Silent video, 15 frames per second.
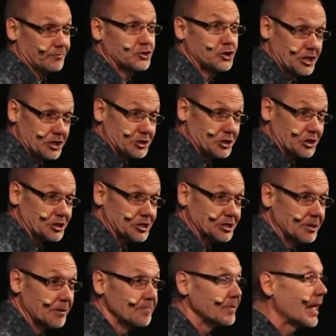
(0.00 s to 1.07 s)
of
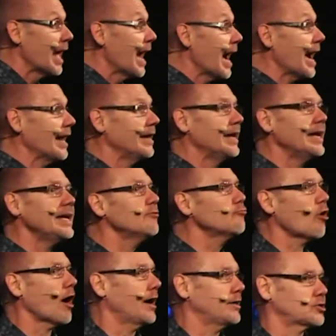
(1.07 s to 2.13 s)
Jesus. And he
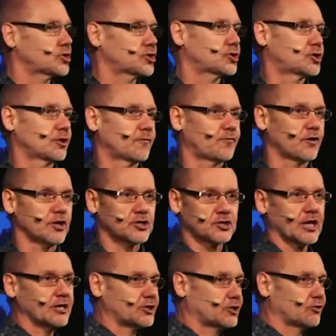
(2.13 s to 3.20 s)
writes to the first
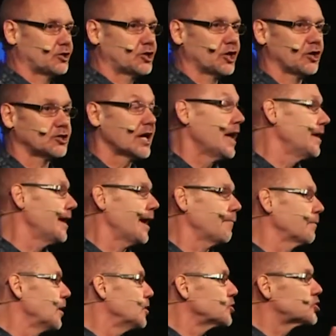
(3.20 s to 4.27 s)
century church.
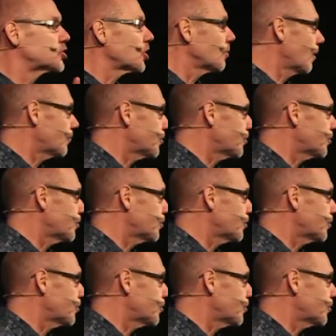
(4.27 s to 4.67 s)
Now, some